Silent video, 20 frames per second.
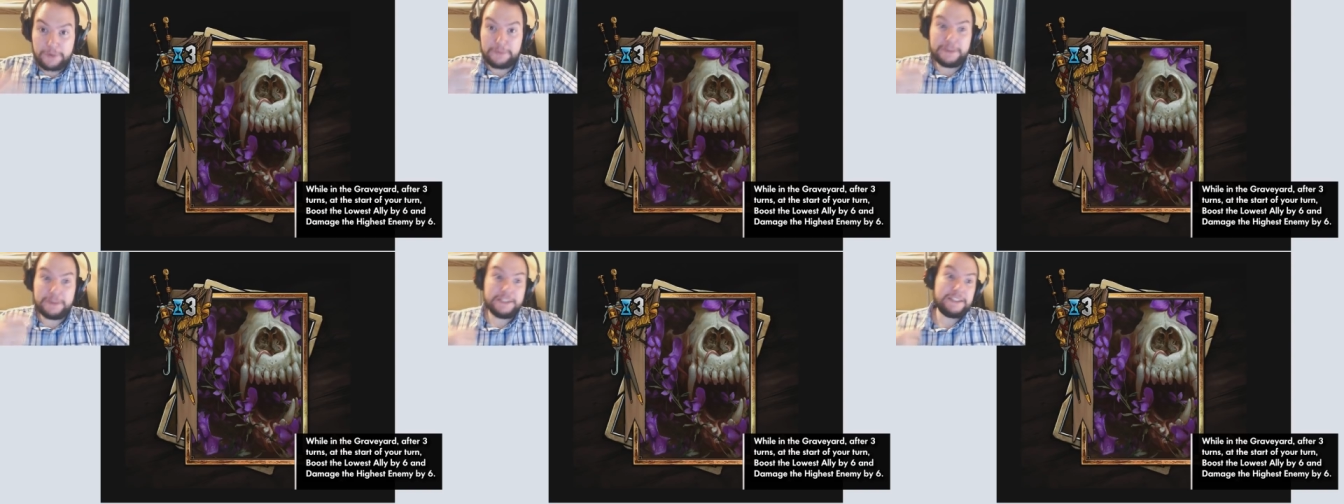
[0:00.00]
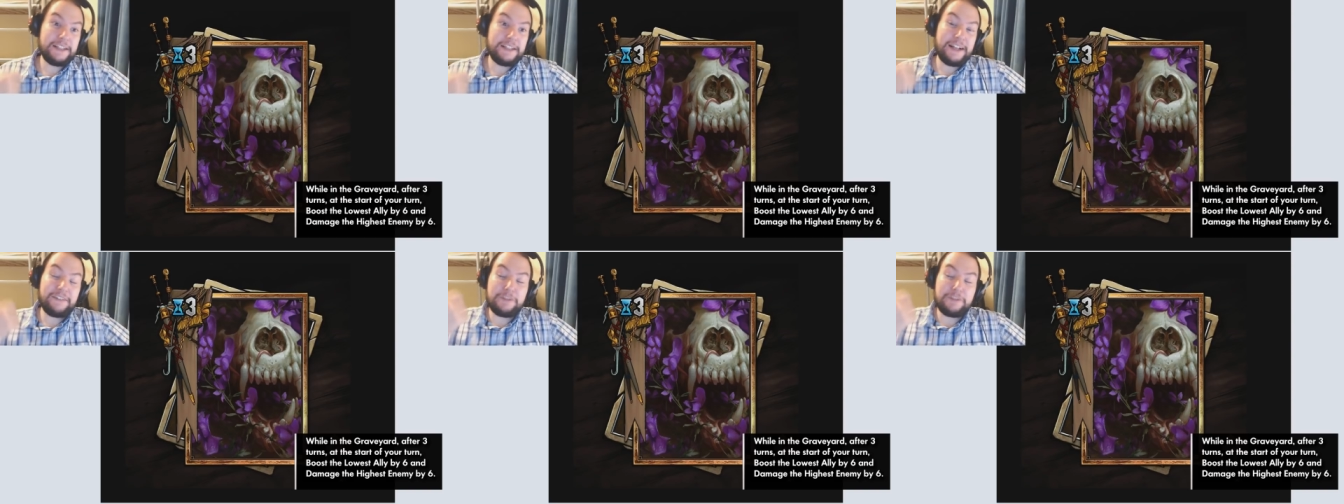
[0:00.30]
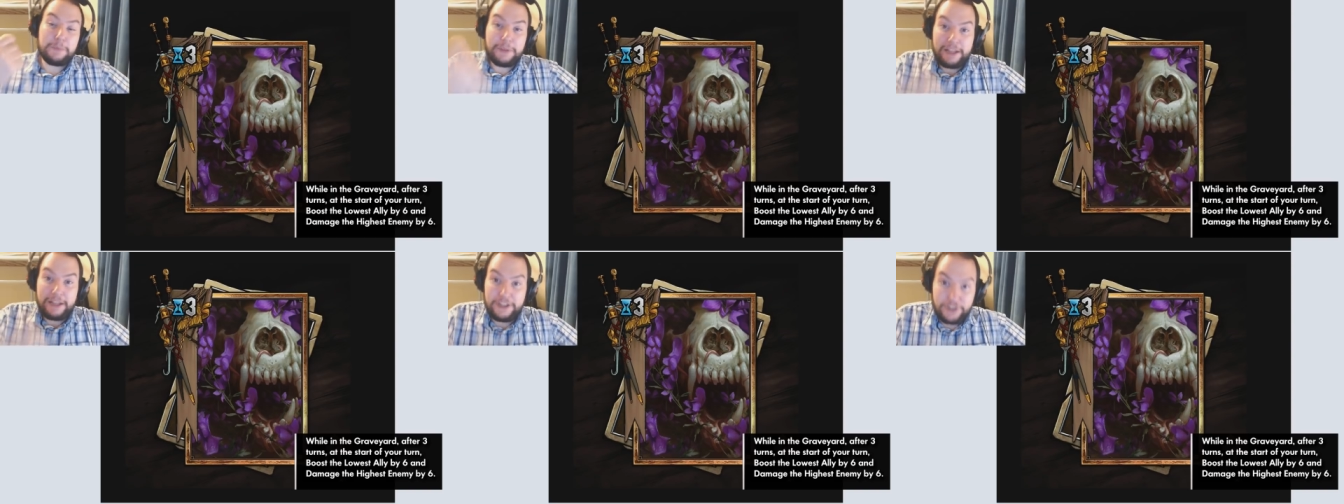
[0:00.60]
it means they'll have to
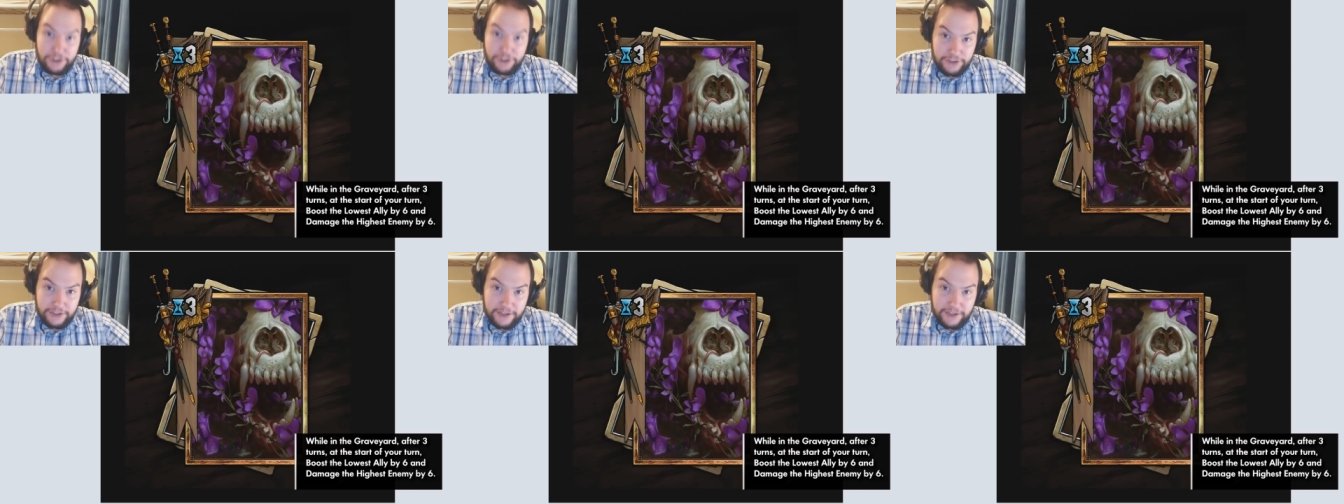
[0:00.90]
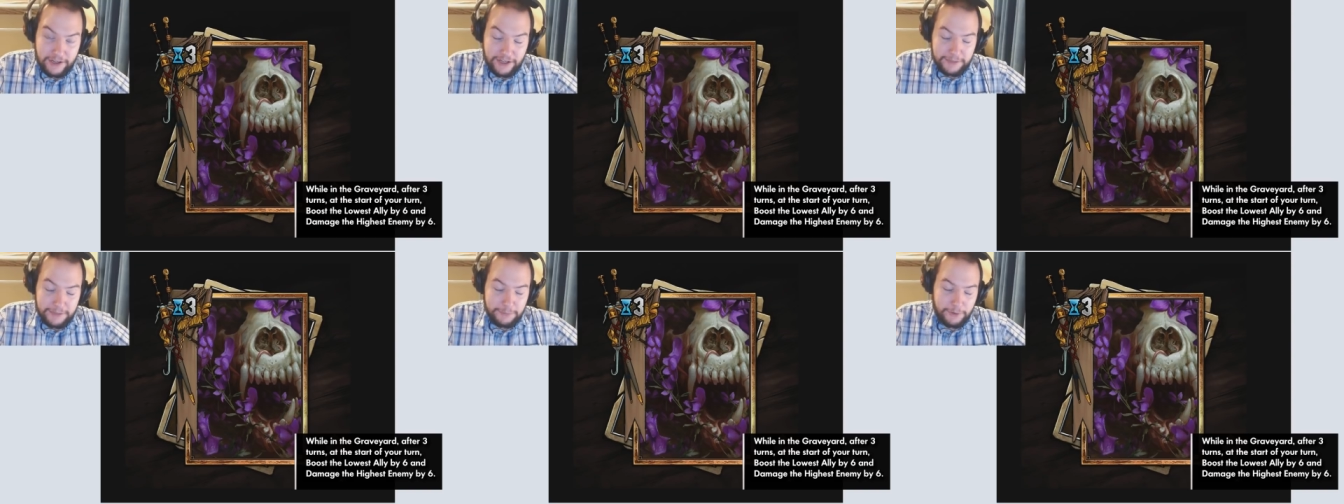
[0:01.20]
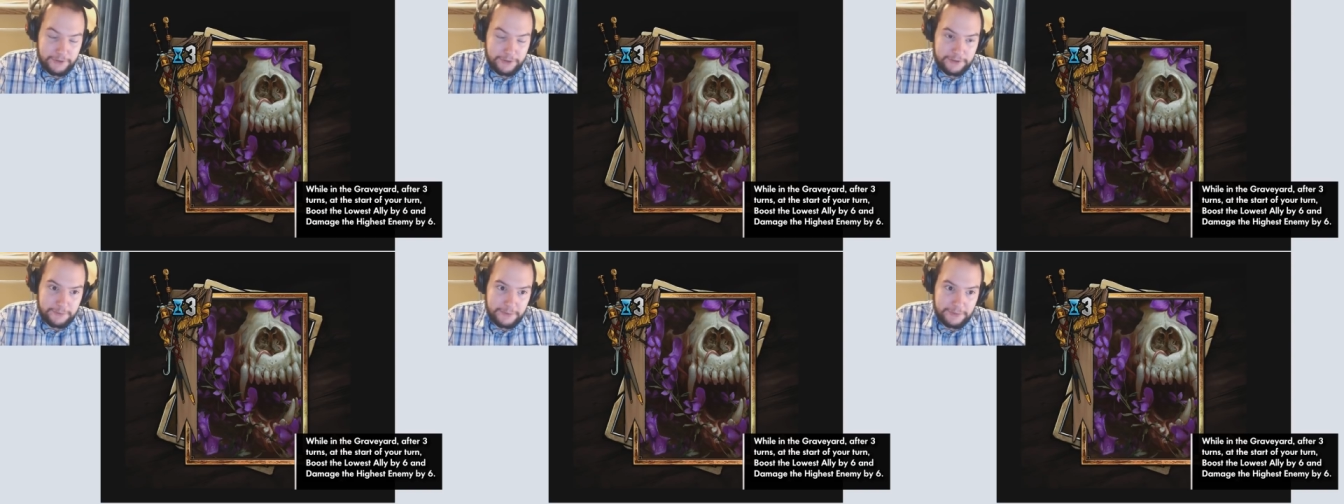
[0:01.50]
play another card
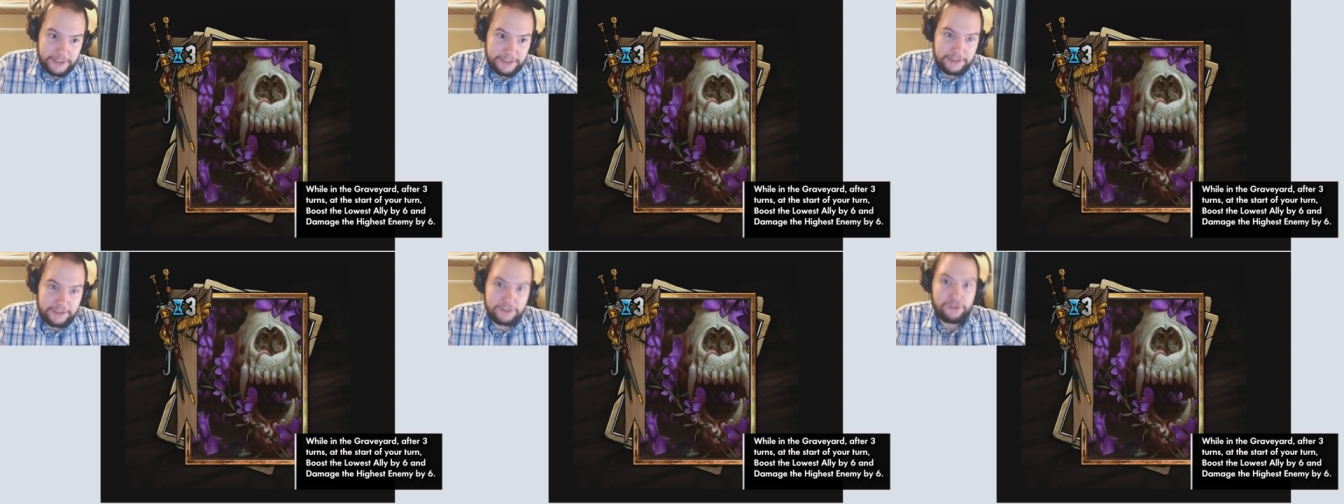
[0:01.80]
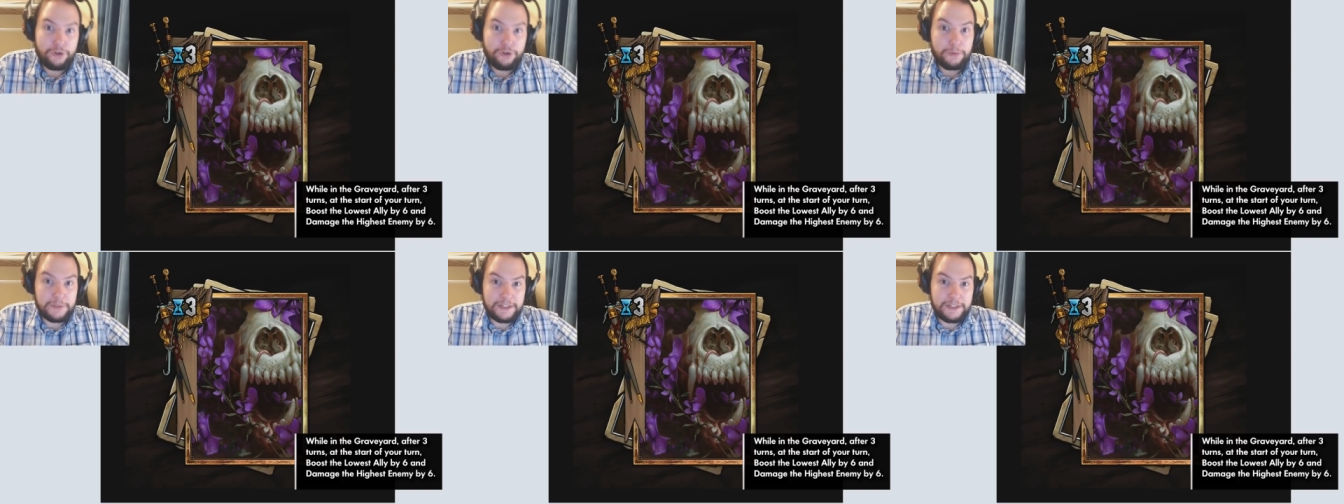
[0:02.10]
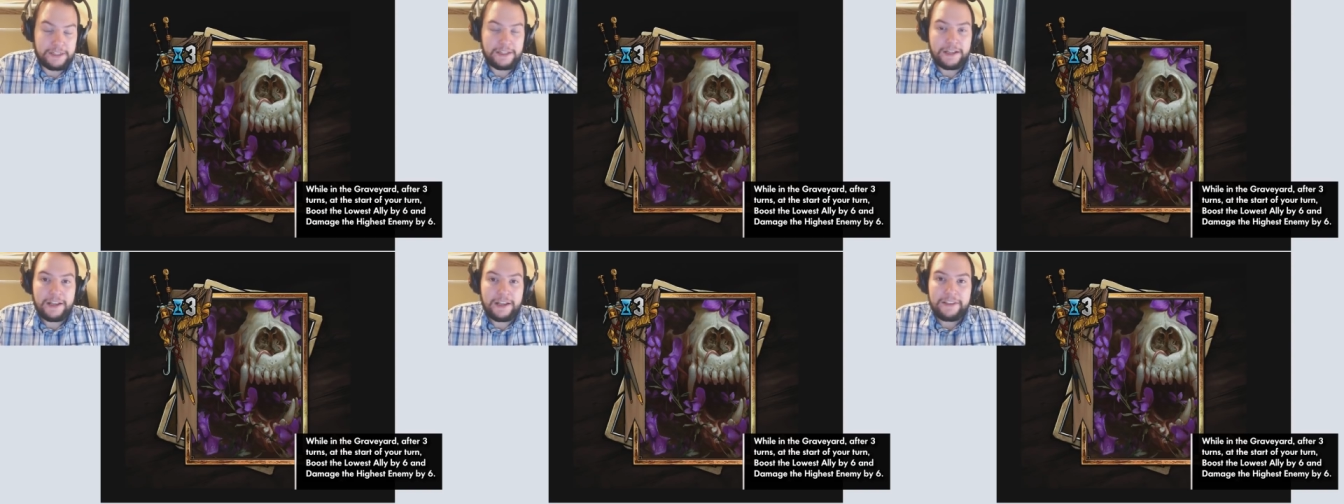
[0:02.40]
possibly, because
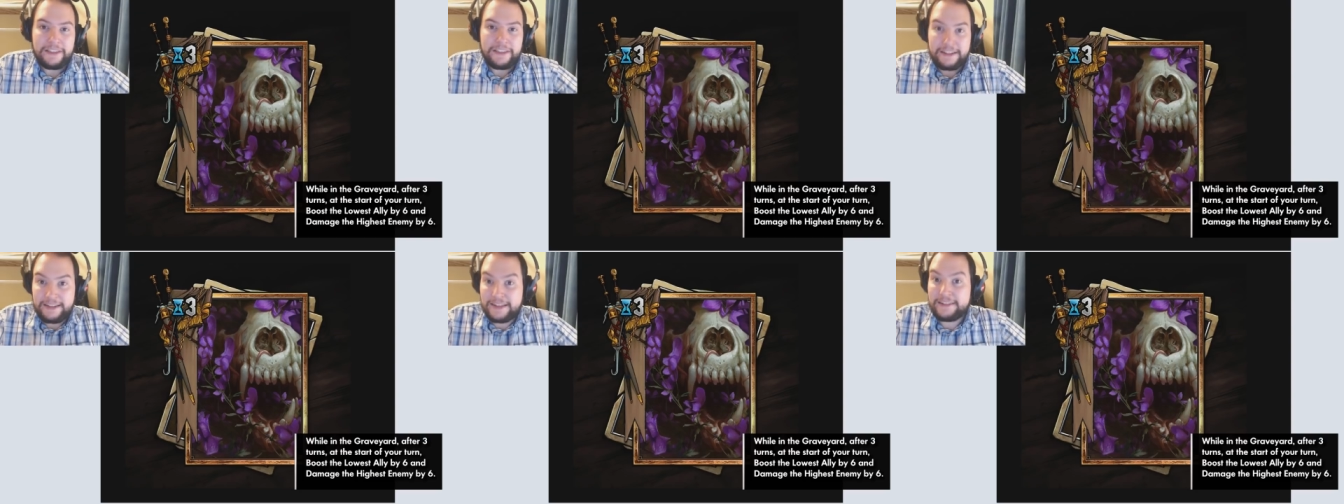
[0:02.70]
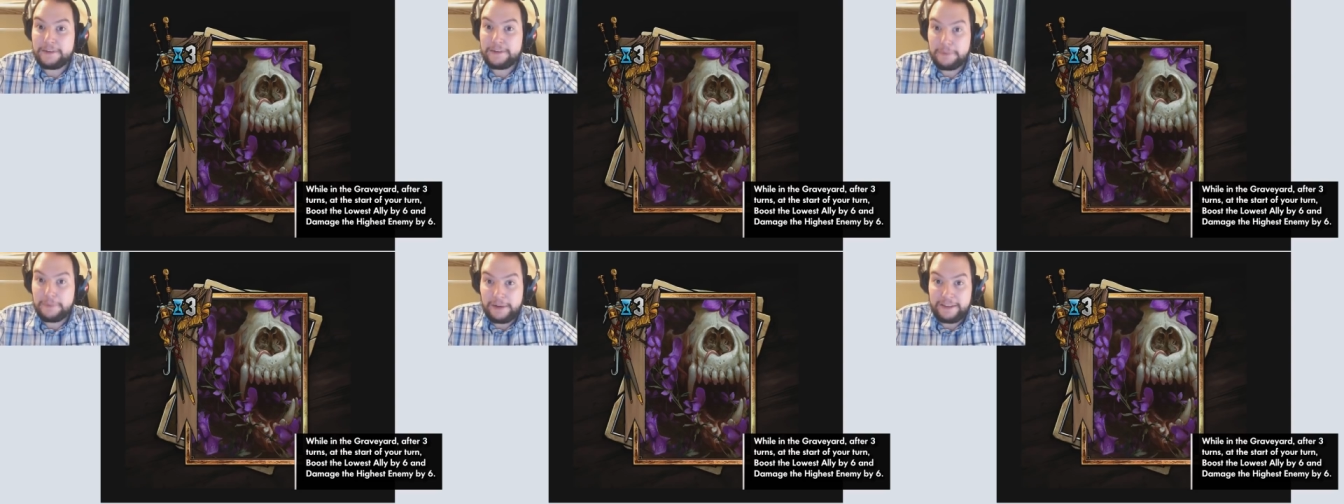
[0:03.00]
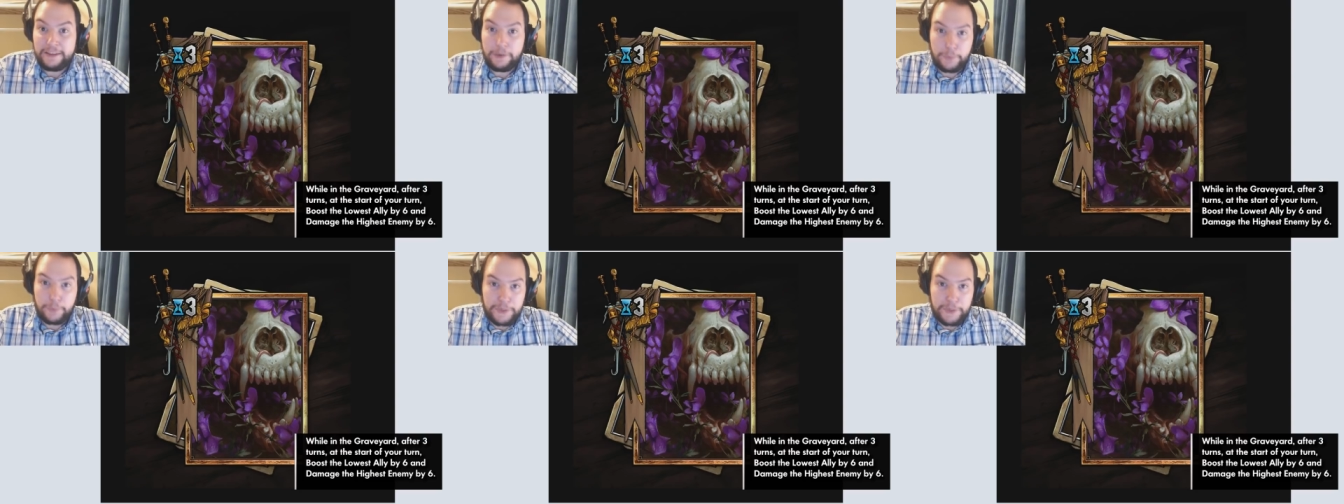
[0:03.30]
normally they tend to play
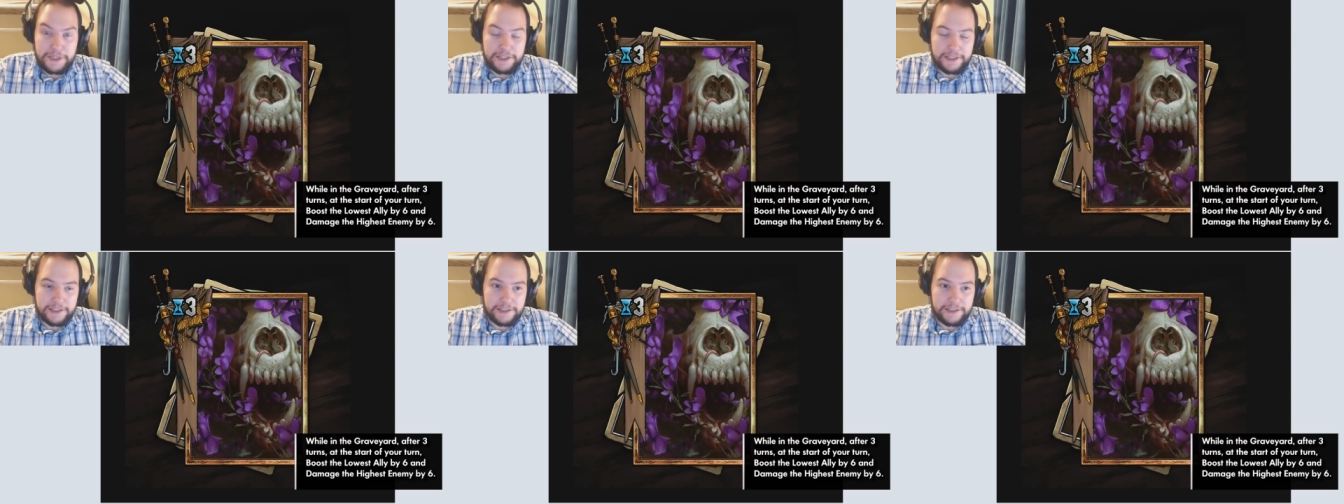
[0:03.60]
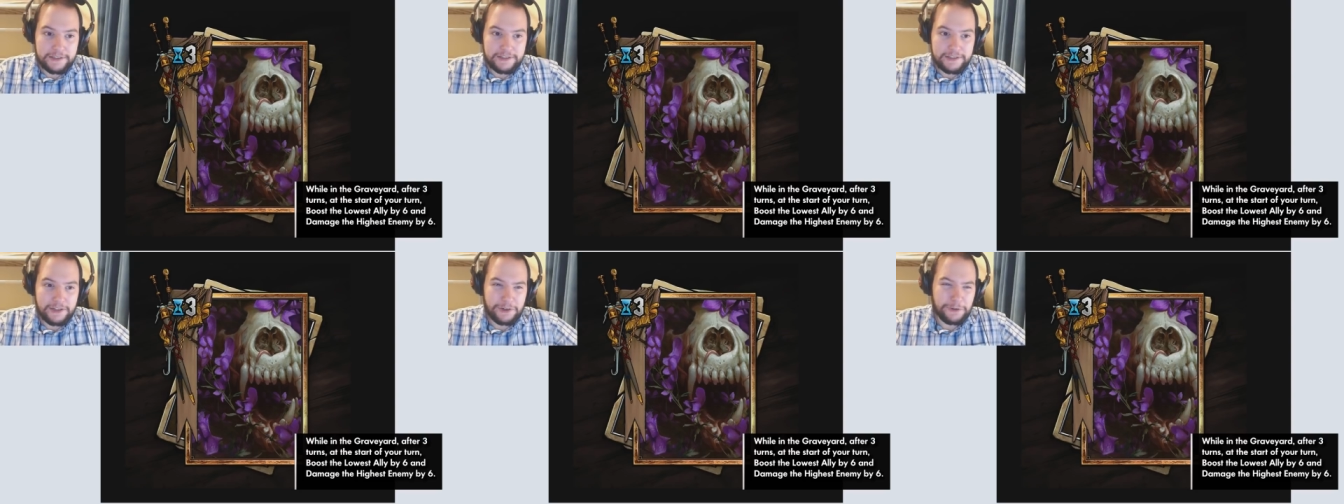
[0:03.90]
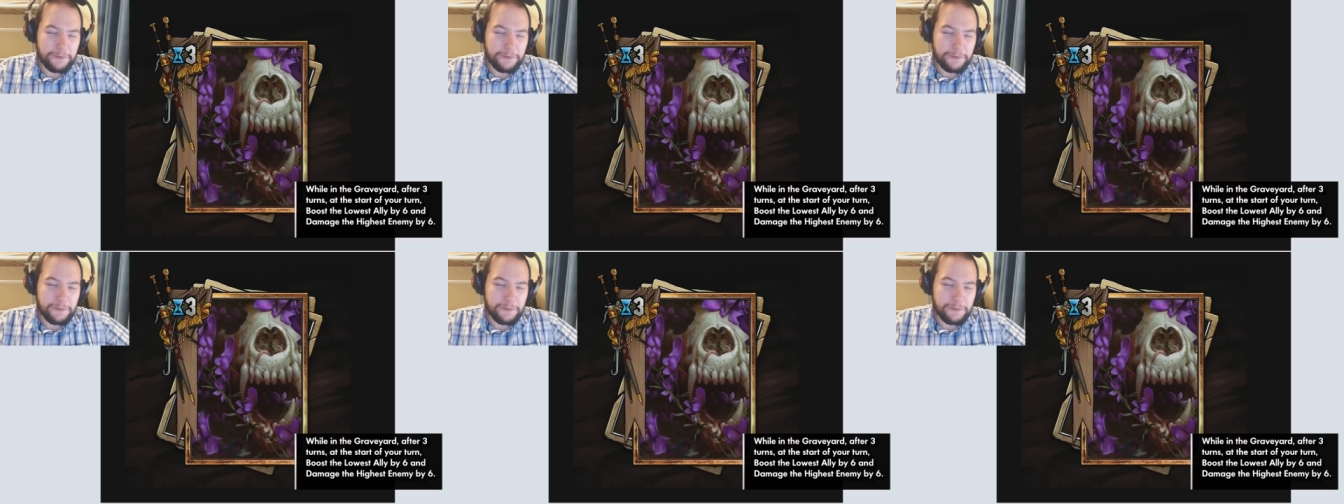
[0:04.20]
their weakest. So